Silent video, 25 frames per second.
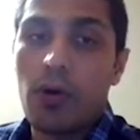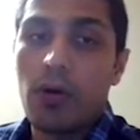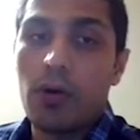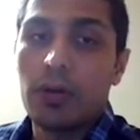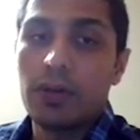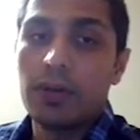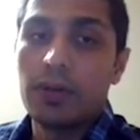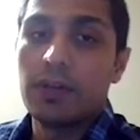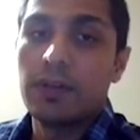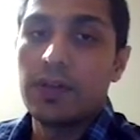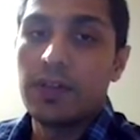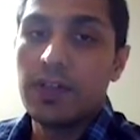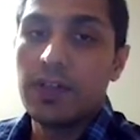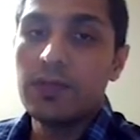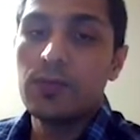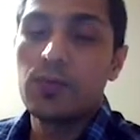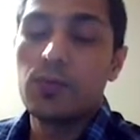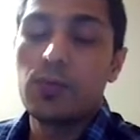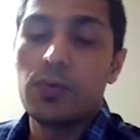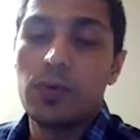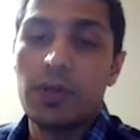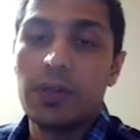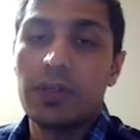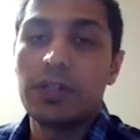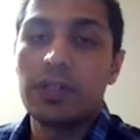on
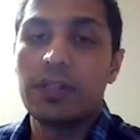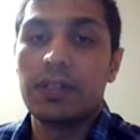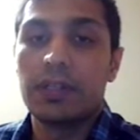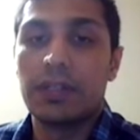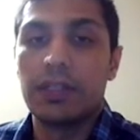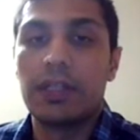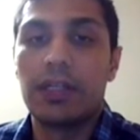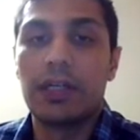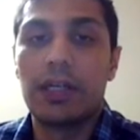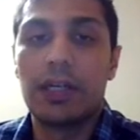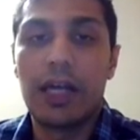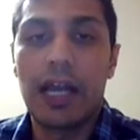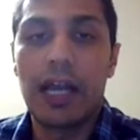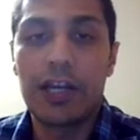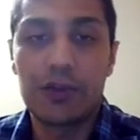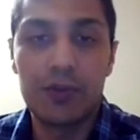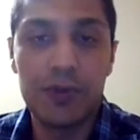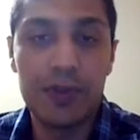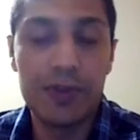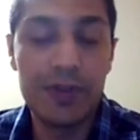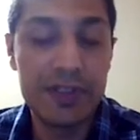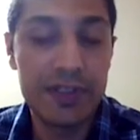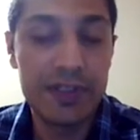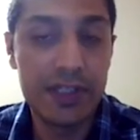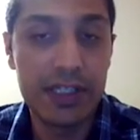this work
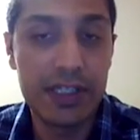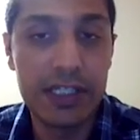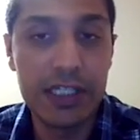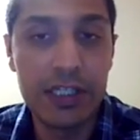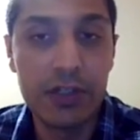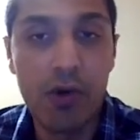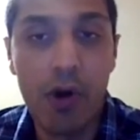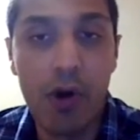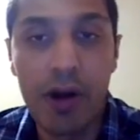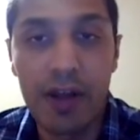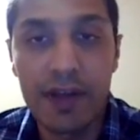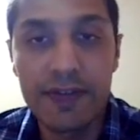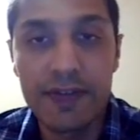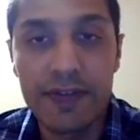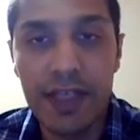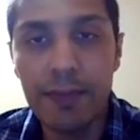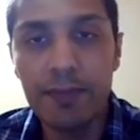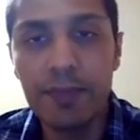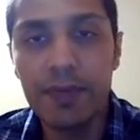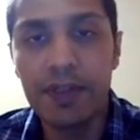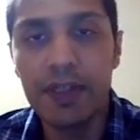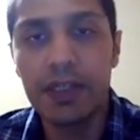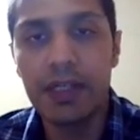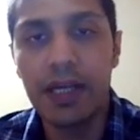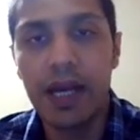actually recently got
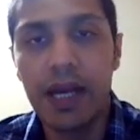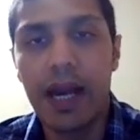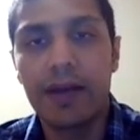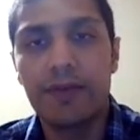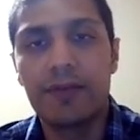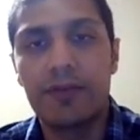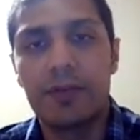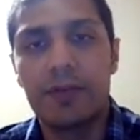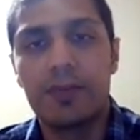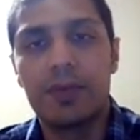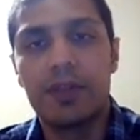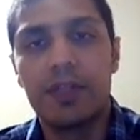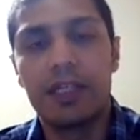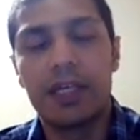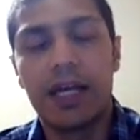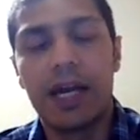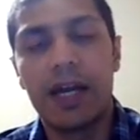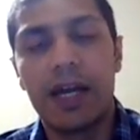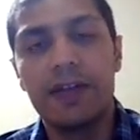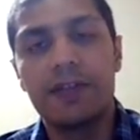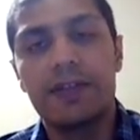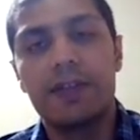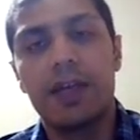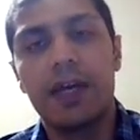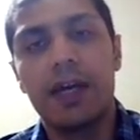accepted
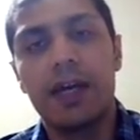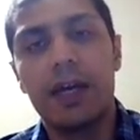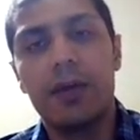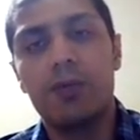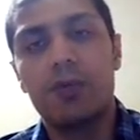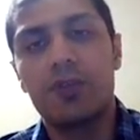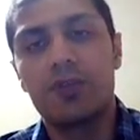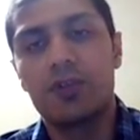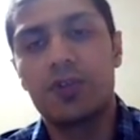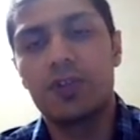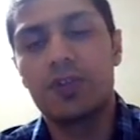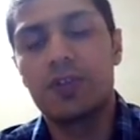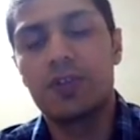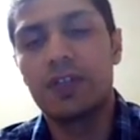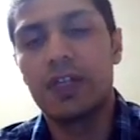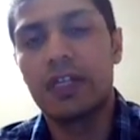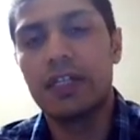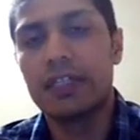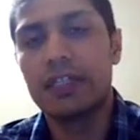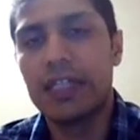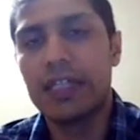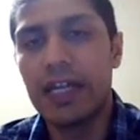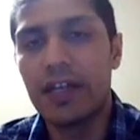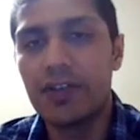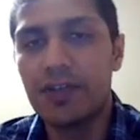IEEE ISI, which is
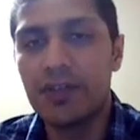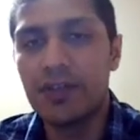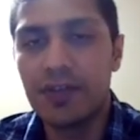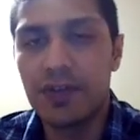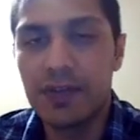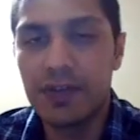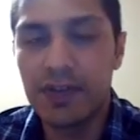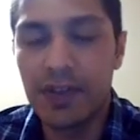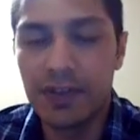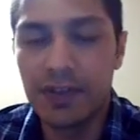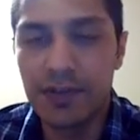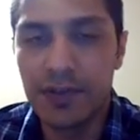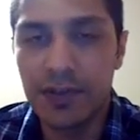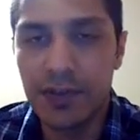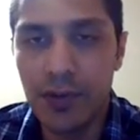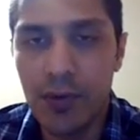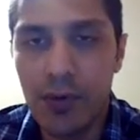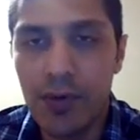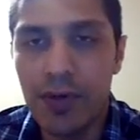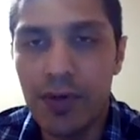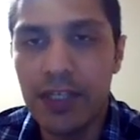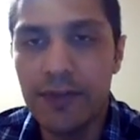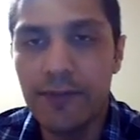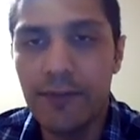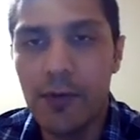Intelligence and
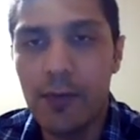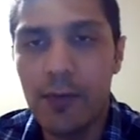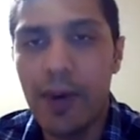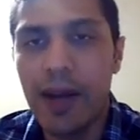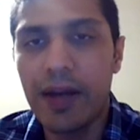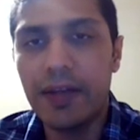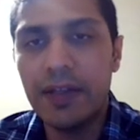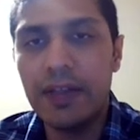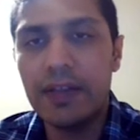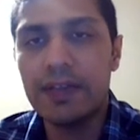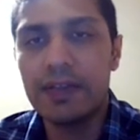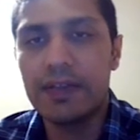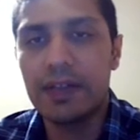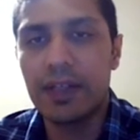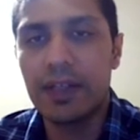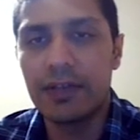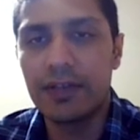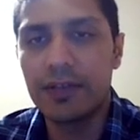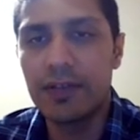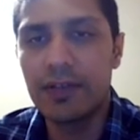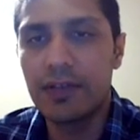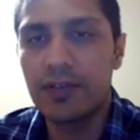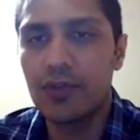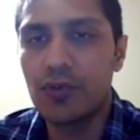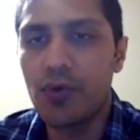Security Informatics.
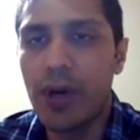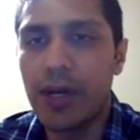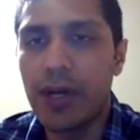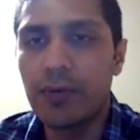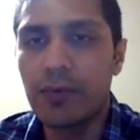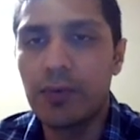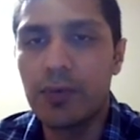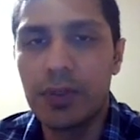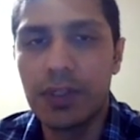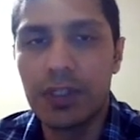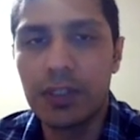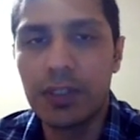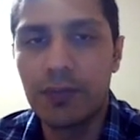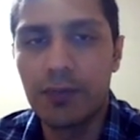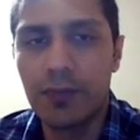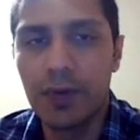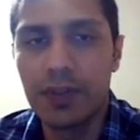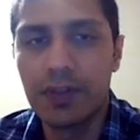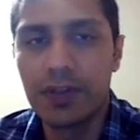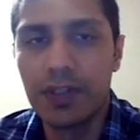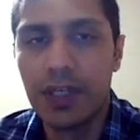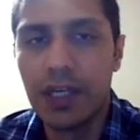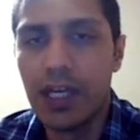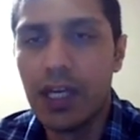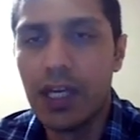This is joint work
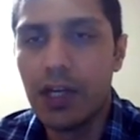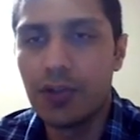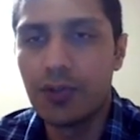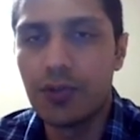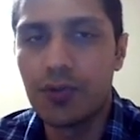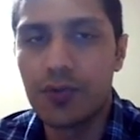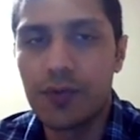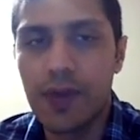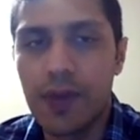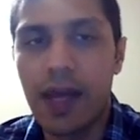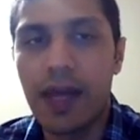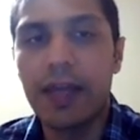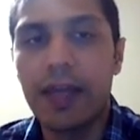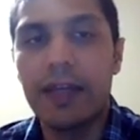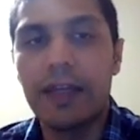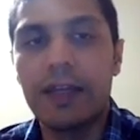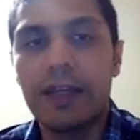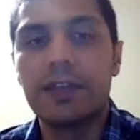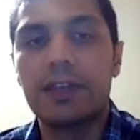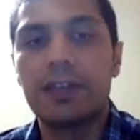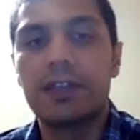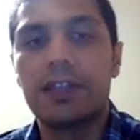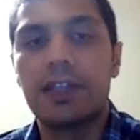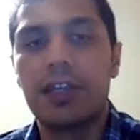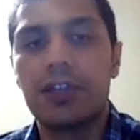with Josiah
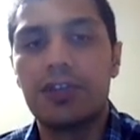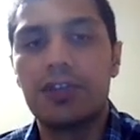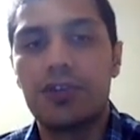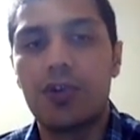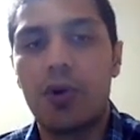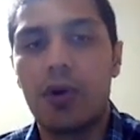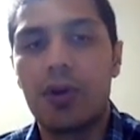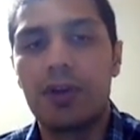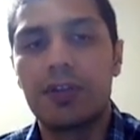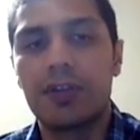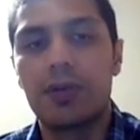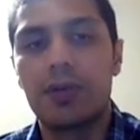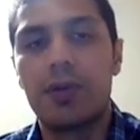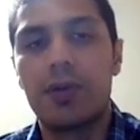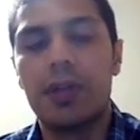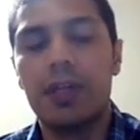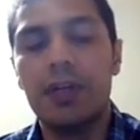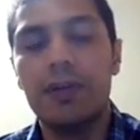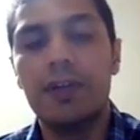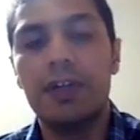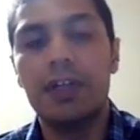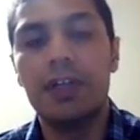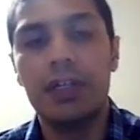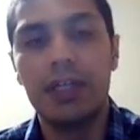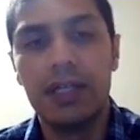Hagan and Jonathan
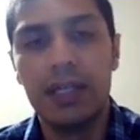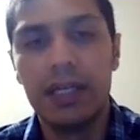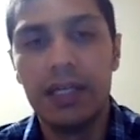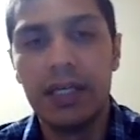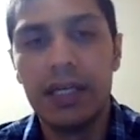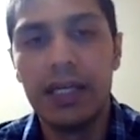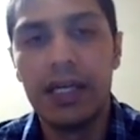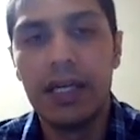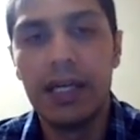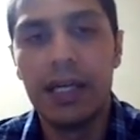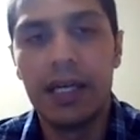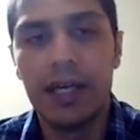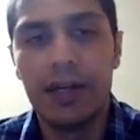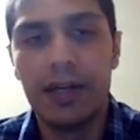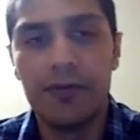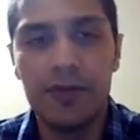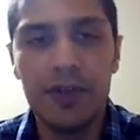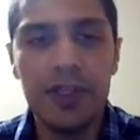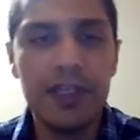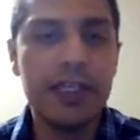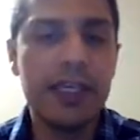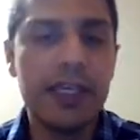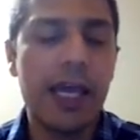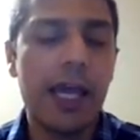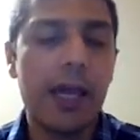Oliver. In
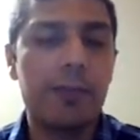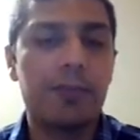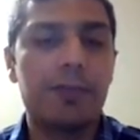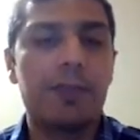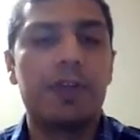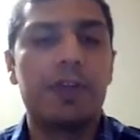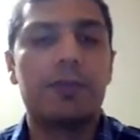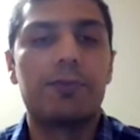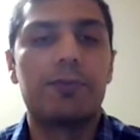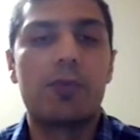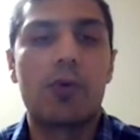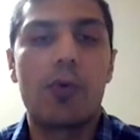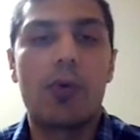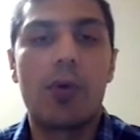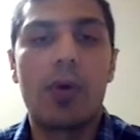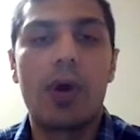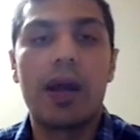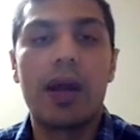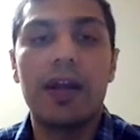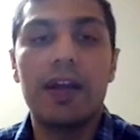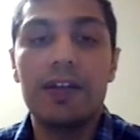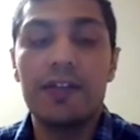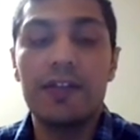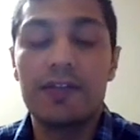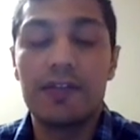recap, it
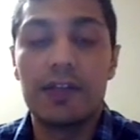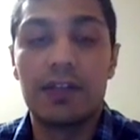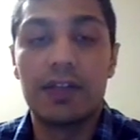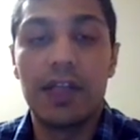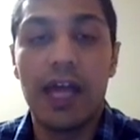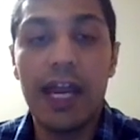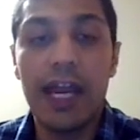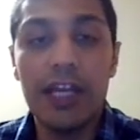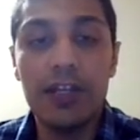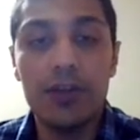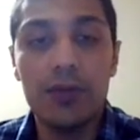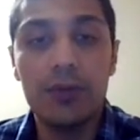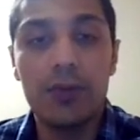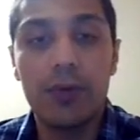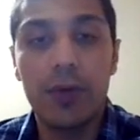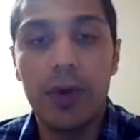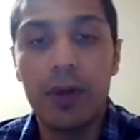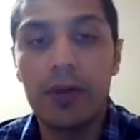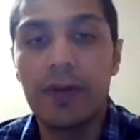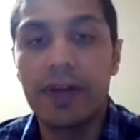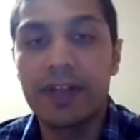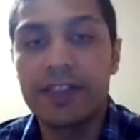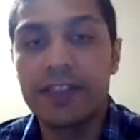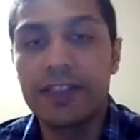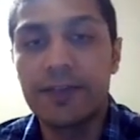provides a 9 to
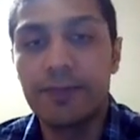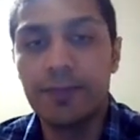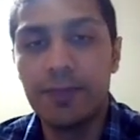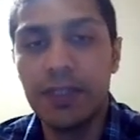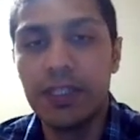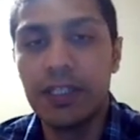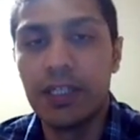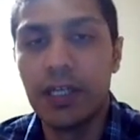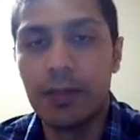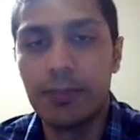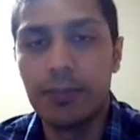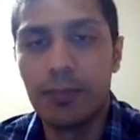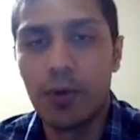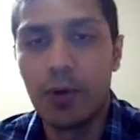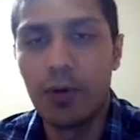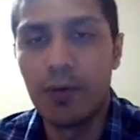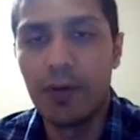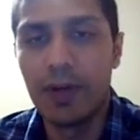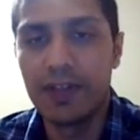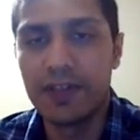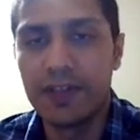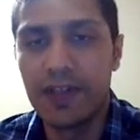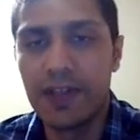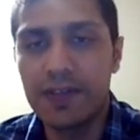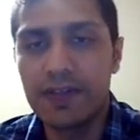12x speed up
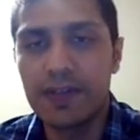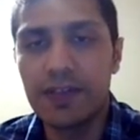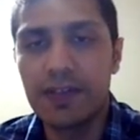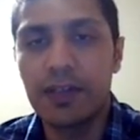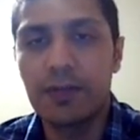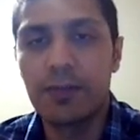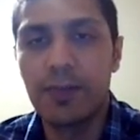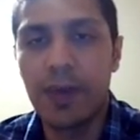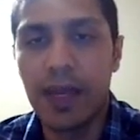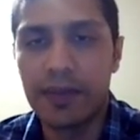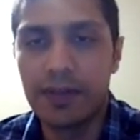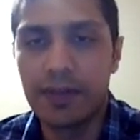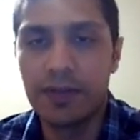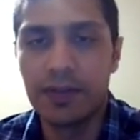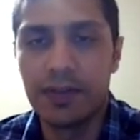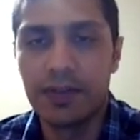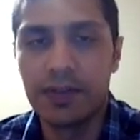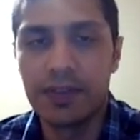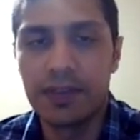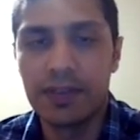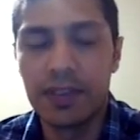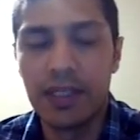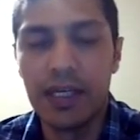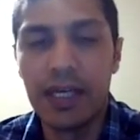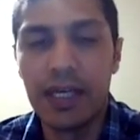over existing
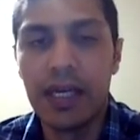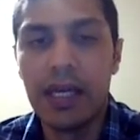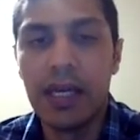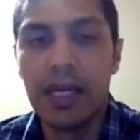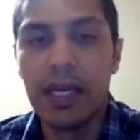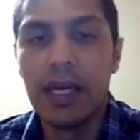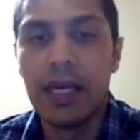methods.